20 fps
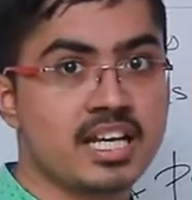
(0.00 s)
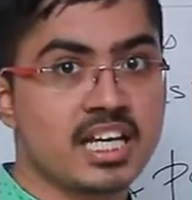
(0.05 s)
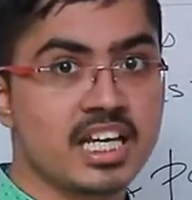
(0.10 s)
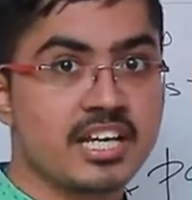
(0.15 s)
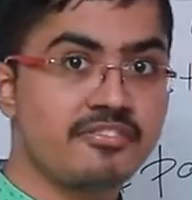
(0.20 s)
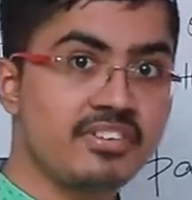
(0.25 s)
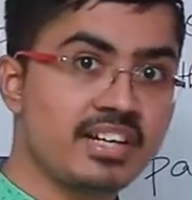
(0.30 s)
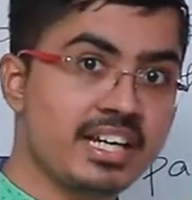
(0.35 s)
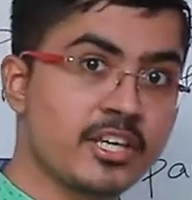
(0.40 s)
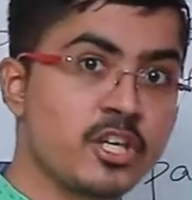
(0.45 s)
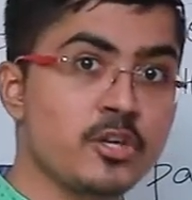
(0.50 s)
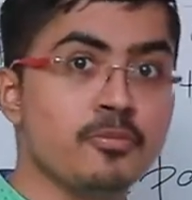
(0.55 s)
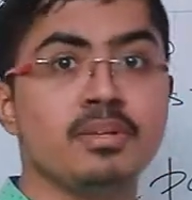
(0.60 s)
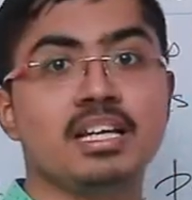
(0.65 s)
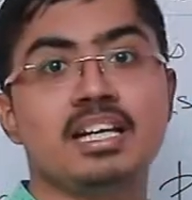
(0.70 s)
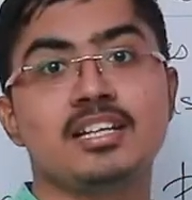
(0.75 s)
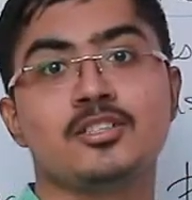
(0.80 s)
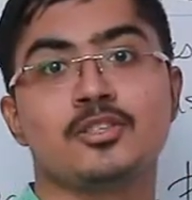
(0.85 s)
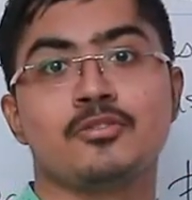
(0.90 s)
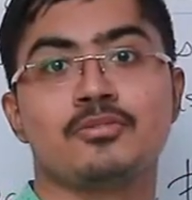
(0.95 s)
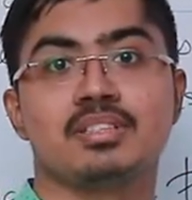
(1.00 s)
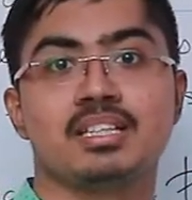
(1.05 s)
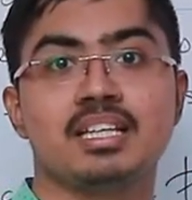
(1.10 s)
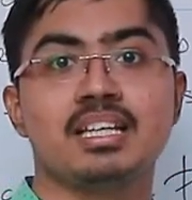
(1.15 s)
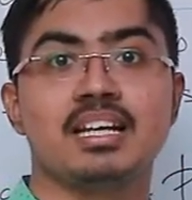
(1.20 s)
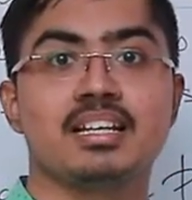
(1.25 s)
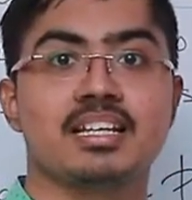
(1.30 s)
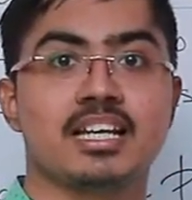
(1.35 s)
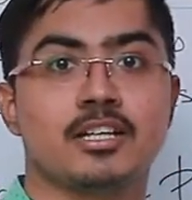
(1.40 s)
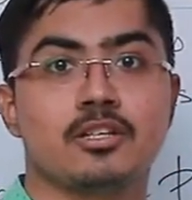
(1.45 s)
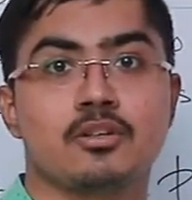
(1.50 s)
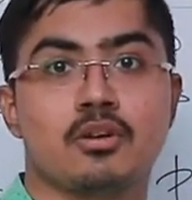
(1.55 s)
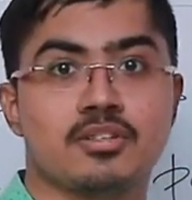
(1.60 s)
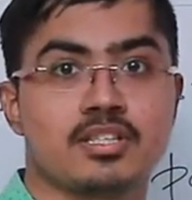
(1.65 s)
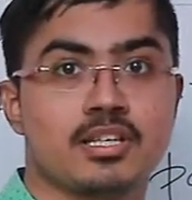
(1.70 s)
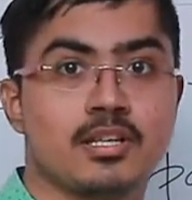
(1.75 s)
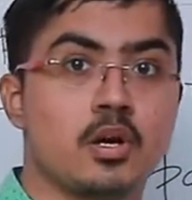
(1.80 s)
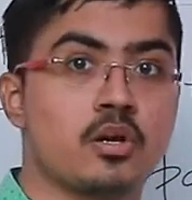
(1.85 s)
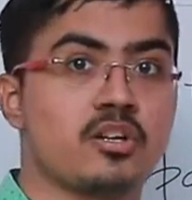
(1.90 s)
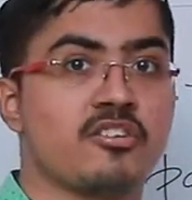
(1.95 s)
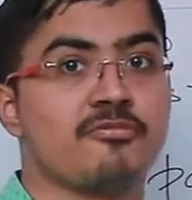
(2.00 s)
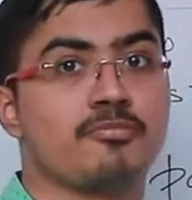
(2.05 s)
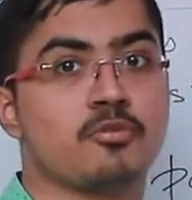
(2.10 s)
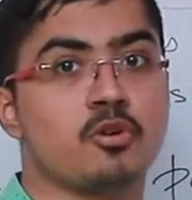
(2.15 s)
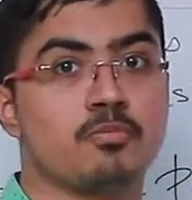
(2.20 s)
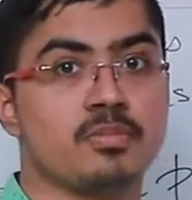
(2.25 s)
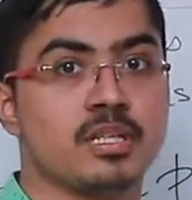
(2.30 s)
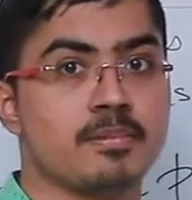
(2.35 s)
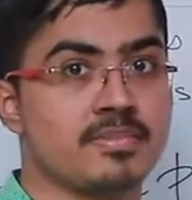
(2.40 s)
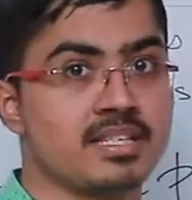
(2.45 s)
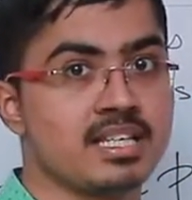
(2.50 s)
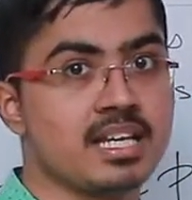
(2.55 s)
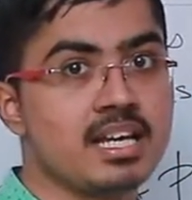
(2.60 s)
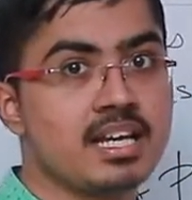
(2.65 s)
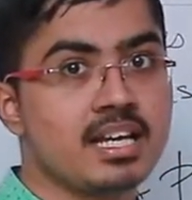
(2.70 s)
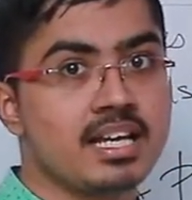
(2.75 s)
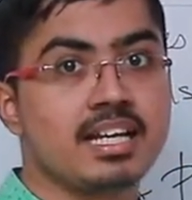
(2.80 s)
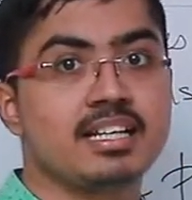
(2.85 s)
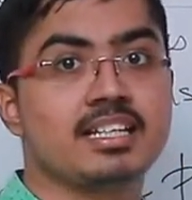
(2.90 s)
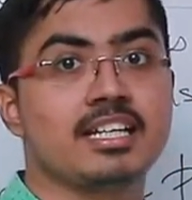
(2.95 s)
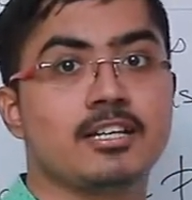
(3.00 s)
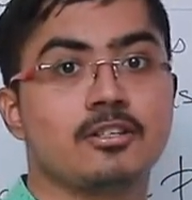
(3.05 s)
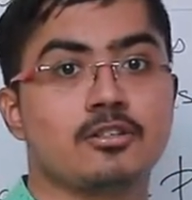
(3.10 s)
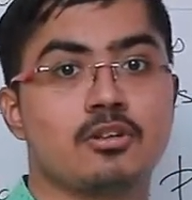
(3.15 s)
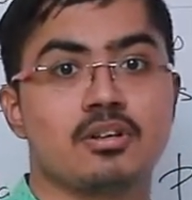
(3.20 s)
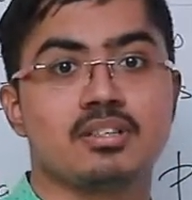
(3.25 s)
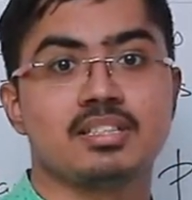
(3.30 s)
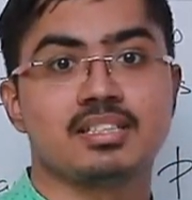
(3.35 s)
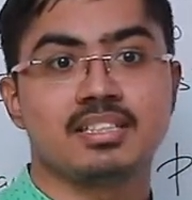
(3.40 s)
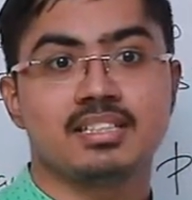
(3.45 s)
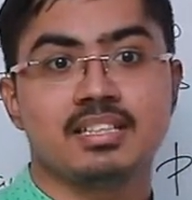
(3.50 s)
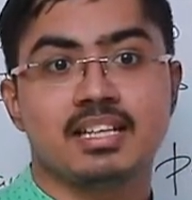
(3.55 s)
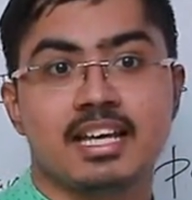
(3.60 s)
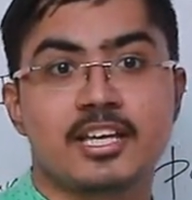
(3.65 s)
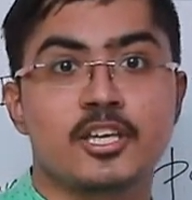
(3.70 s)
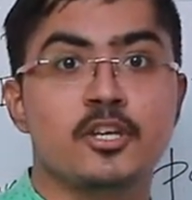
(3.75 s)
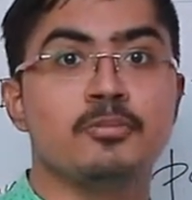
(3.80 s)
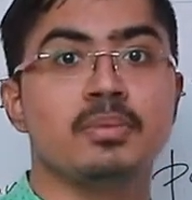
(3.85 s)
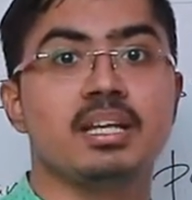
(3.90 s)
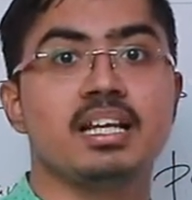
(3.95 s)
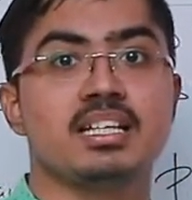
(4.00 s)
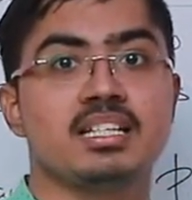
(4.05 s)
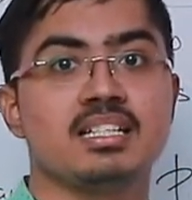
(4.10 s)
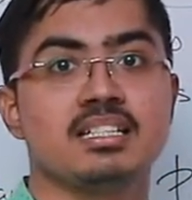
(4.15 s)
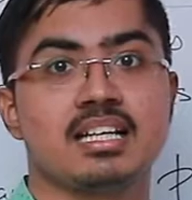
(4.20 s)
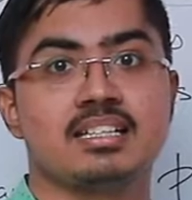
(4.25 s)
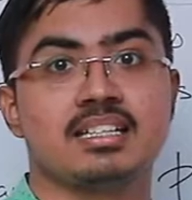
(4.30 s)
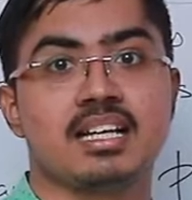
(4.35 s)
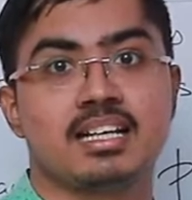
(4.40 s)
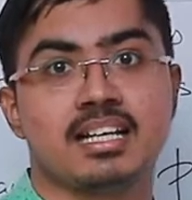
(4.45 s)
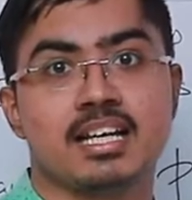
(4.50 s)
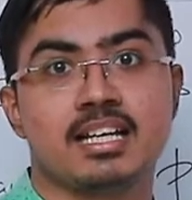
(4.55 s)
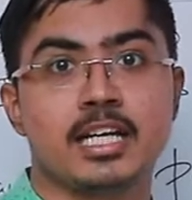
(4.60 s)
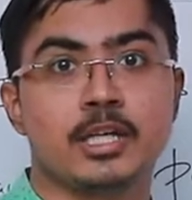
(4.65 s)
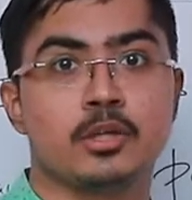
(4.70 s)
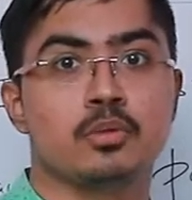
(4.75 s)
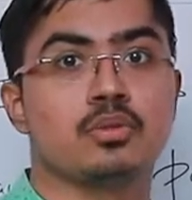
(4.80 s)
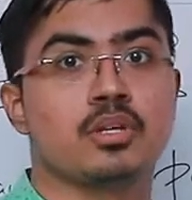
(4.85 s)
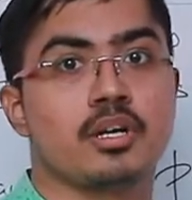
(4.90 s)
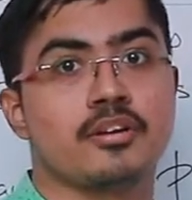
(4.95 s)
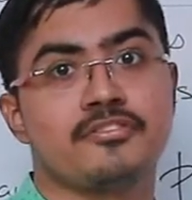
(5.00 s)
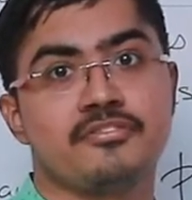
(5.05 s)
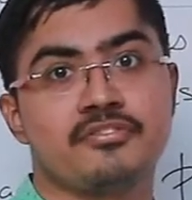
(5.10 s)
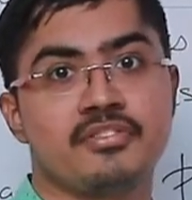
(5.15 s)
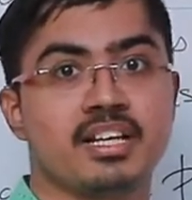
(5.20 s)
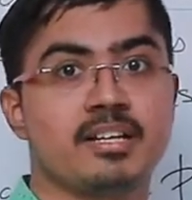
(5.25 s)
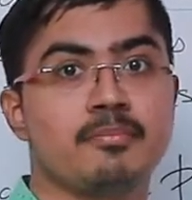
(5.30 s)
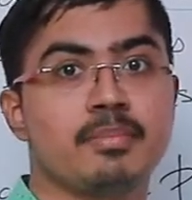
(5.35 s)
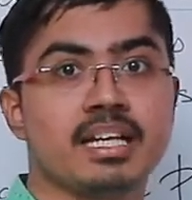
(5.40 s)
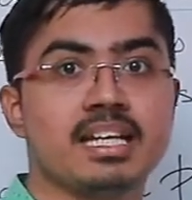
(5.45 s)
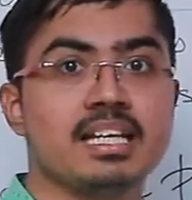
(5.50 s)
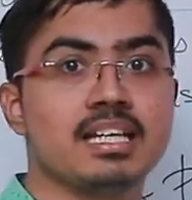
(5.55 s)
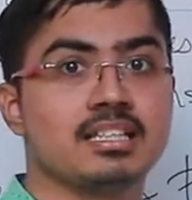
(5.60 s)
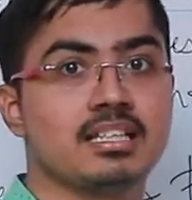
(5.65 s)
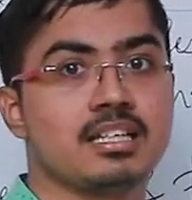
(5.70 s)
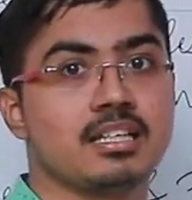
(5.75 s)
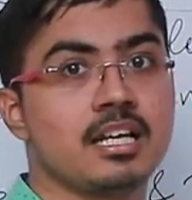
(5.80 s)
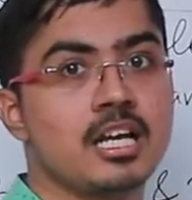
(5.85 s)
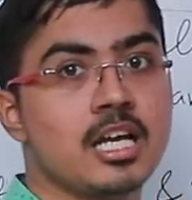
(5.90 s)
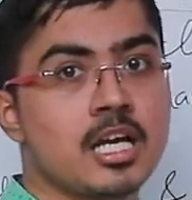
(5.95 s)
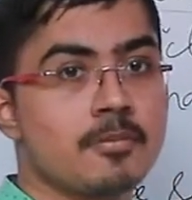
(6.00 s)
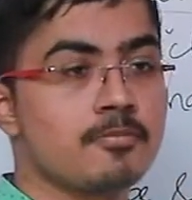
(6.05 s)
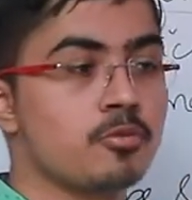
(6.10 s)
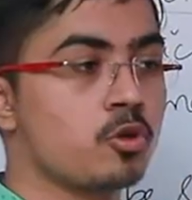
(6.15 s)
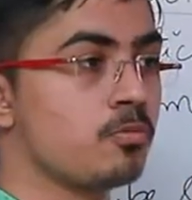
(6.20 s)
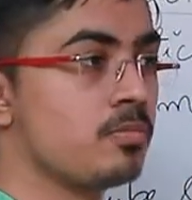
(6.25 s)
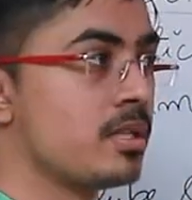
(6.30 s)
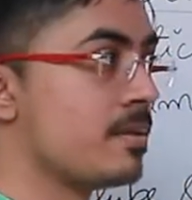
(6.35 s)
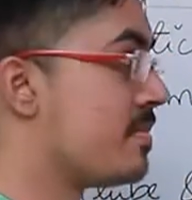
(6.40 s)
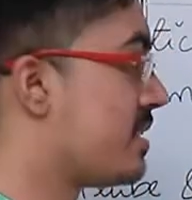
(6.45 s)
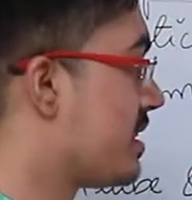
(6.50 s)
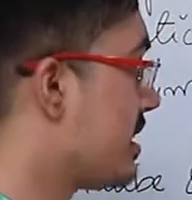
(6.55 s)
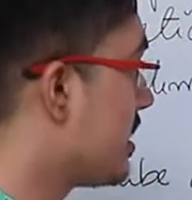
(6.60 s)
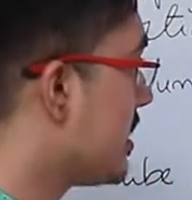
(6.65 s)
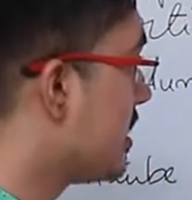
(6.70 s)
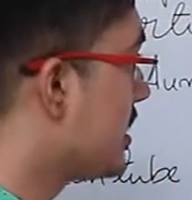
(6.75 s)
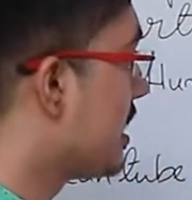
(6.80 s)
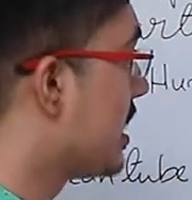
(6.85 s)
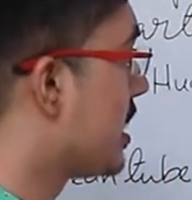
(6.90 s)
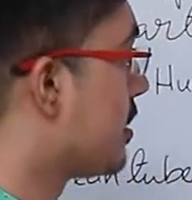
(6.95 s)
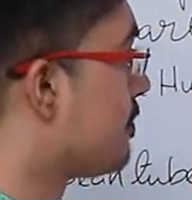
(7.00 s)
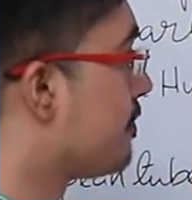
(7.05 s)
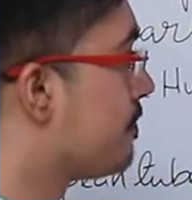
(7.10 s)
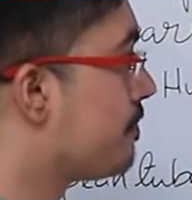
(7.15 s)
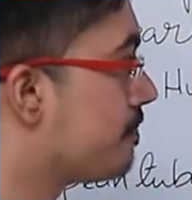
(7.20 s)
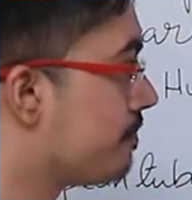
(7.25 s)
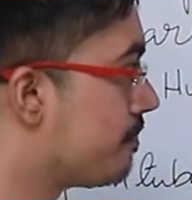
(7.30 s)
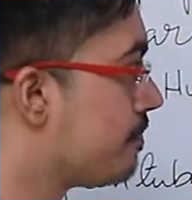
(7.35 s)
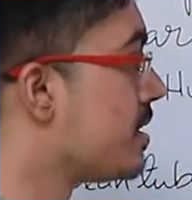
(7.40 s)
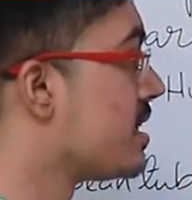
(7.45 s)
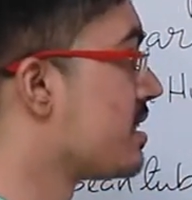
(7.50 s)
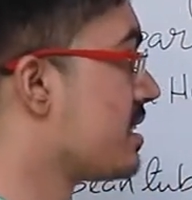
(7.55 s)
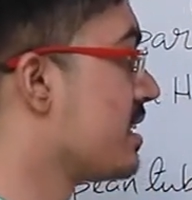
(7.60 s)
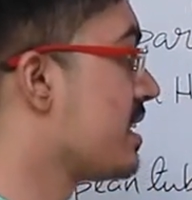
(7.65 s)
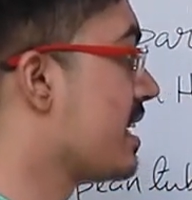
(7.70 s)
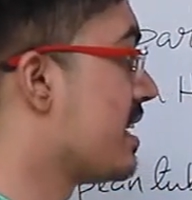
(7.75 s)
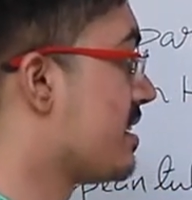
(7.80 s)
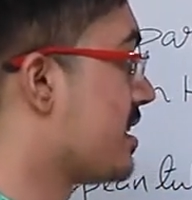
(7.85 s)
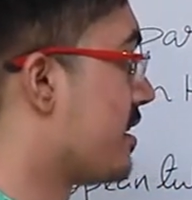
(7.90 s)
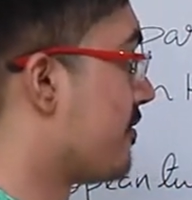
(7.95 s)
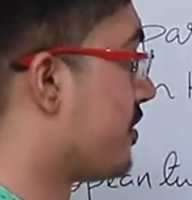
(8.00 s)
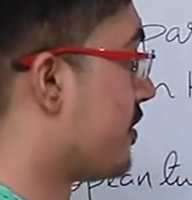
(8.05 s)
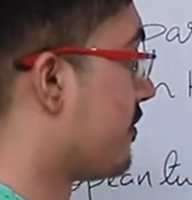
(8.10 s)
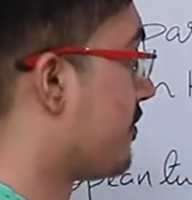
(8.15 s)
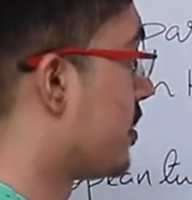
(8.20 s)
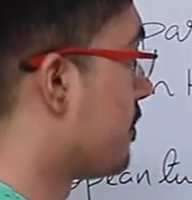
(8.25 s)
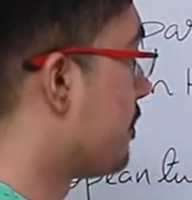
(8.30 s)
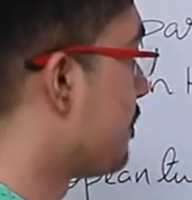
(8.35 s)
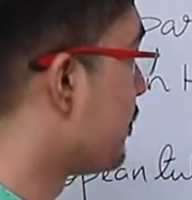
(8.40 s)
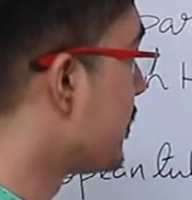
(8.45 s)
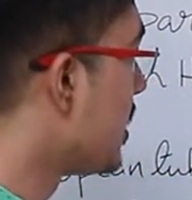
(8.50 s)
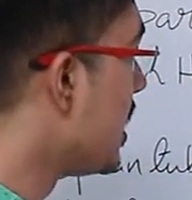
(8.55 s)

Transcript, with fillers: If it accumulates over there, it can cause a lot of problems. It can cause accumulation, and that can lead to cough and many other problems that a person can suffer from.